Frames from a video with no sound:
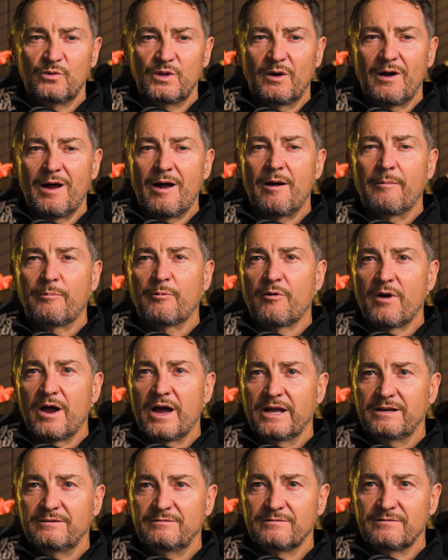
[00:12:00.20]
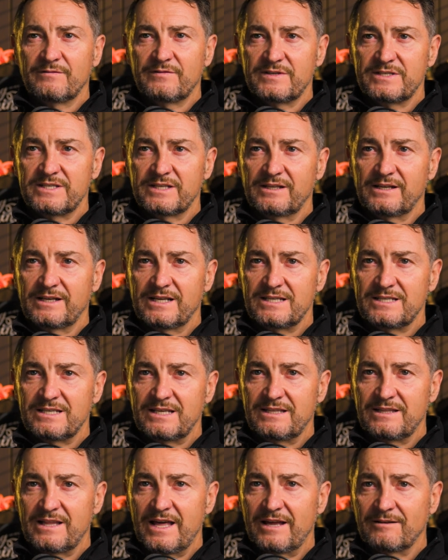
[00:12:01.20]
there are upgrade facilities
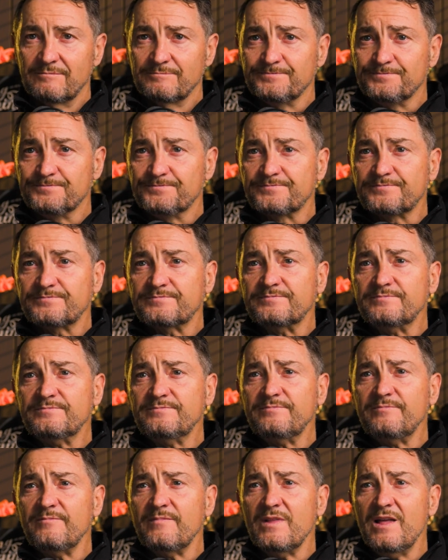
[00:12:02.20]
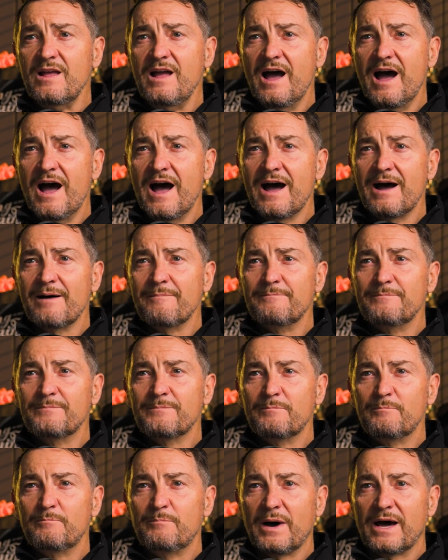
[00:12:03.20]
in that,
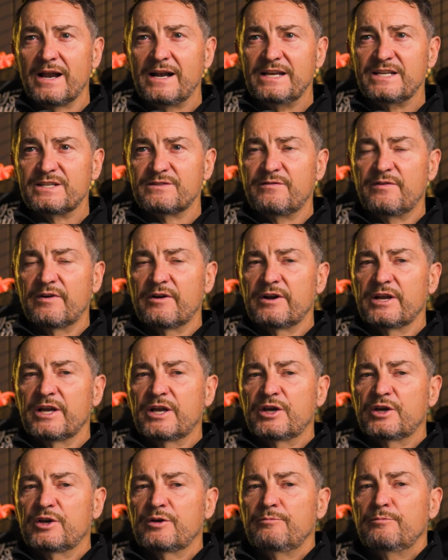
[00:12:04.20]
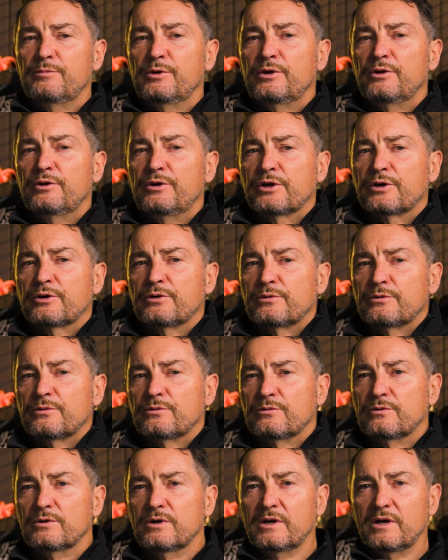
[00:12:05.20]
but it is a very
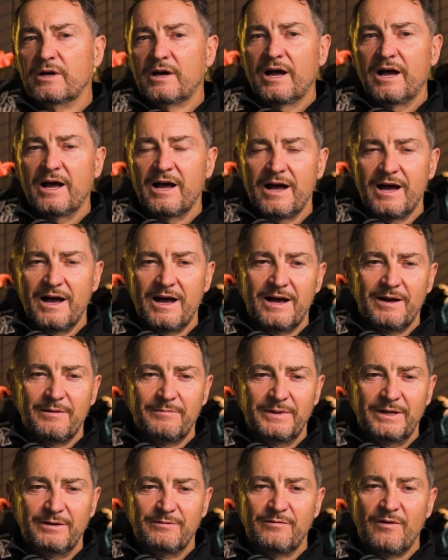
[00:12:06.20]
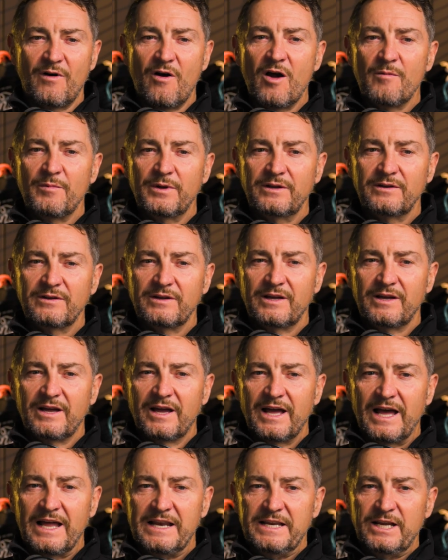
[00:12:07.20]
communal environment.
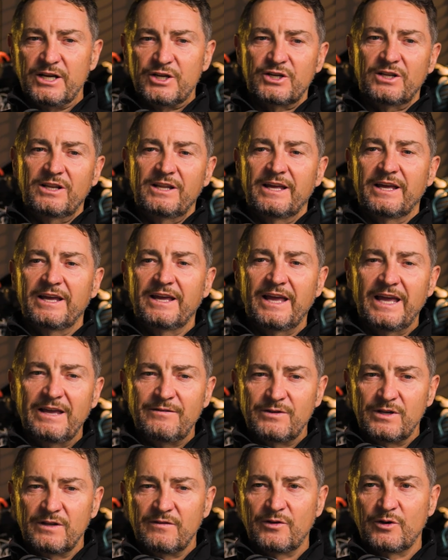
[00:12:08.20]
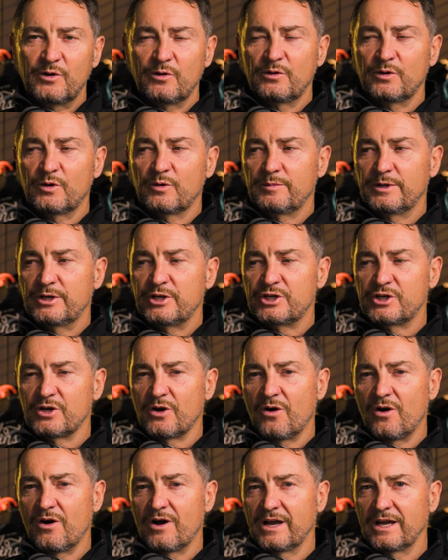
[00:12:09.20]
Initially, even if you're a little bit
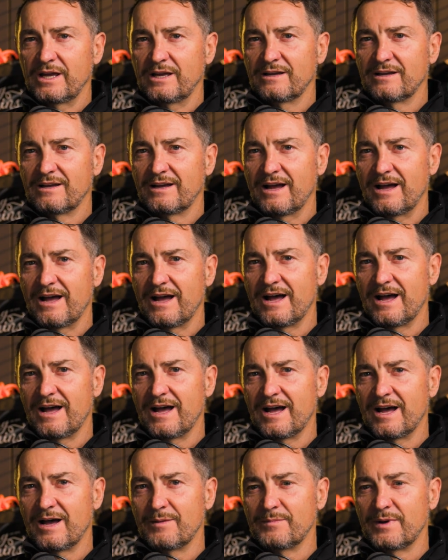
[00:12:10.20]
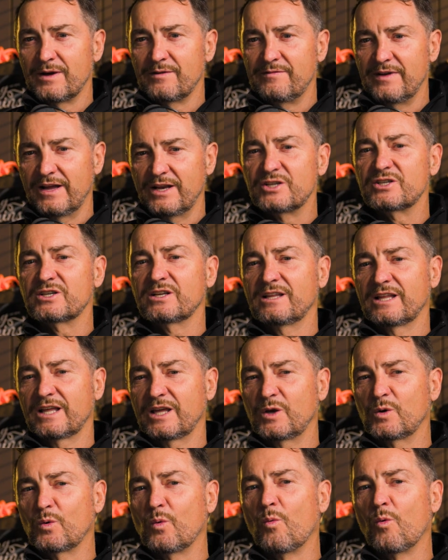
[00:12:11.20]
shy, eventually
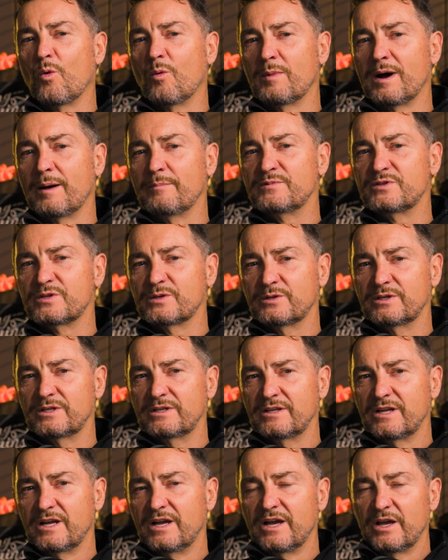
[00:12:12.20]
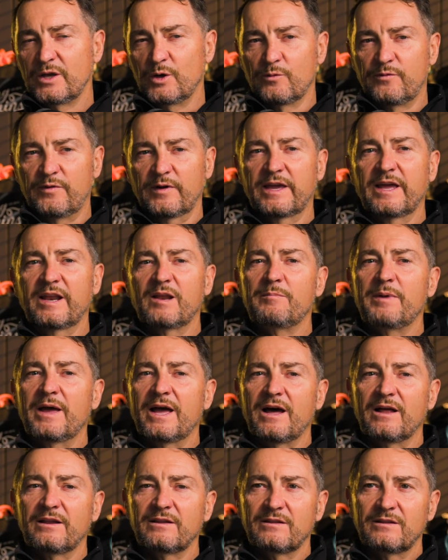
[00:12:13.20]
you'll warm up to it. You'll forget
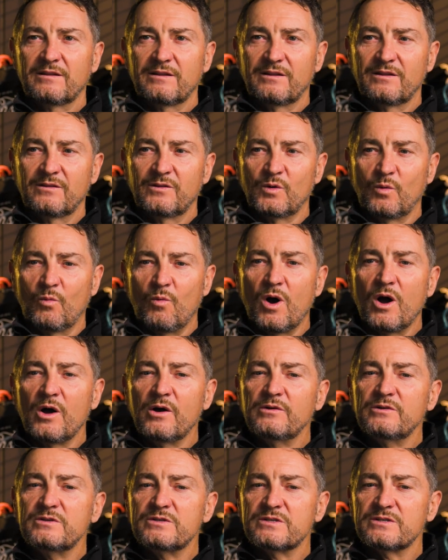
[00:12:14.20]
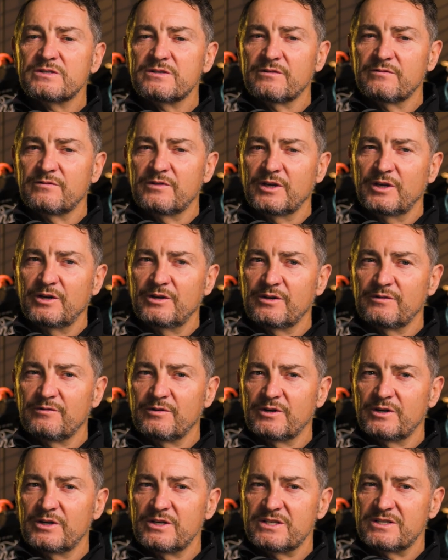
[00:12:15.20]
about the woes of the
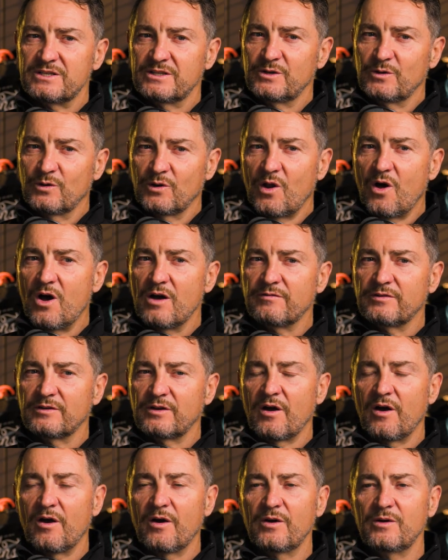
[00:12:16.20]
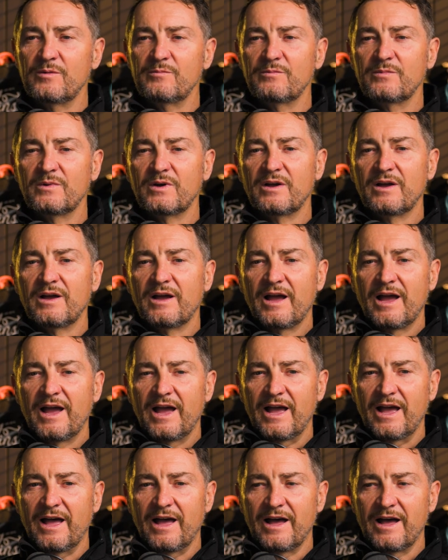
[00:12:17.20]
universe and your life at home.
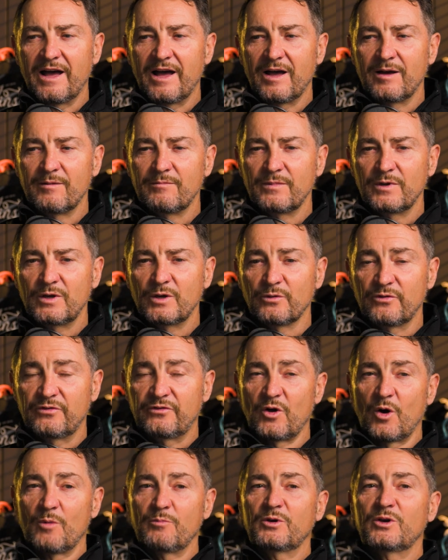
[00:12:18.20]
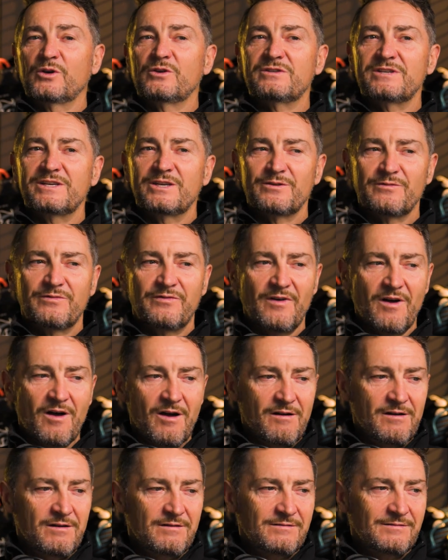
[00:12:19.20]
You'll stop using your
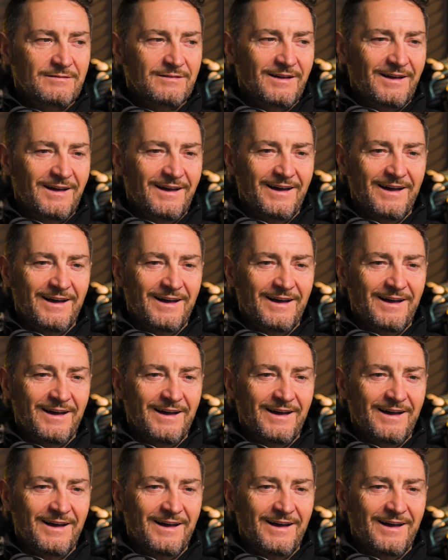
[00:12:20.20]
phone.